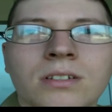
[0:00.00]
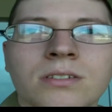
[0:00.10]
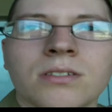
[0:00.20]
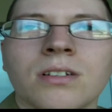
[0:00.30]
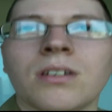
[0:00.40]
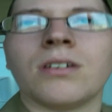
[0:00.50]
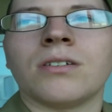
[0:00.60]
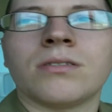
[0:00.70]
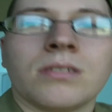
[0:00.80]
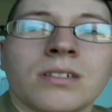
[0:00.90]
So,
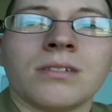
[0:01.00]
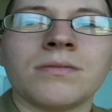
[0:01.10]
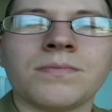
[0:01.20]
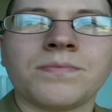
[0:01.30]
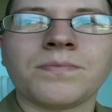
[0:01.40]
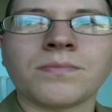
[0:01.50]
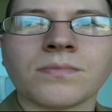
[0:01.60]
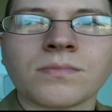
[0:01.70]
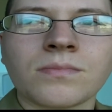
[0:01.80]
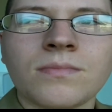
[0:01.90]
you know,
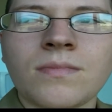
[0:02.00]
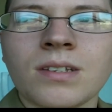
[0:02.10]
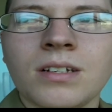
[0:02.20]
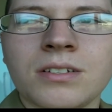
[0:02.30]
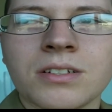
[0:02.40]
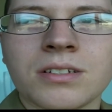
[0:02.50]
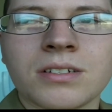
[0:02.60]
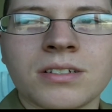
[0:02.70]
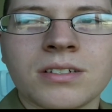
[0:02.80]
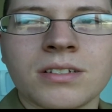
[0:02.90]
it's
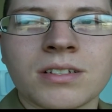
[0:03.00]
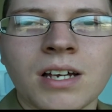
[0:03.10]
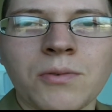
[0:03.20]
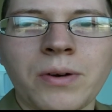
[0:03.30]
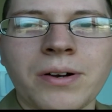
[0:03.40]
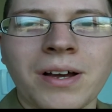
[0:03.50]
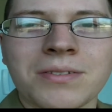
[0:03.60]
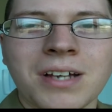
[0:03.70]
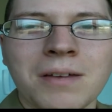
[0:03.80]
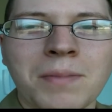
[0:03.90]
just, it's kind of weird how
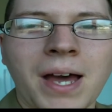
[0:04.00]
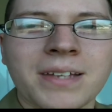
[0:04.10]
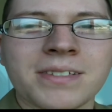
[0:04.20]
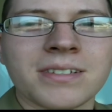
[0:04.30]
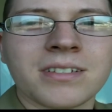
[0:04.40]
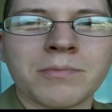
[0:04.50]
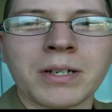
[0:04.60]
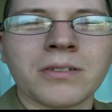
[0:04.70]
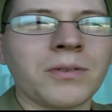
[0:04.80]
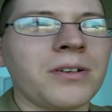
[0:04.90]
time passes,
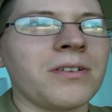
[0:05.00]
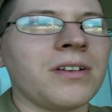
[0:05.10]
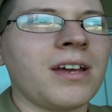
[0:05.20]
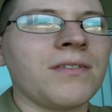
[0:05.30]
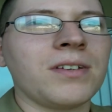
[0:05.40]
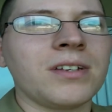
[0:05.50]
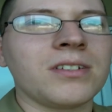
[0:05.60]
especially when you're in the Navy.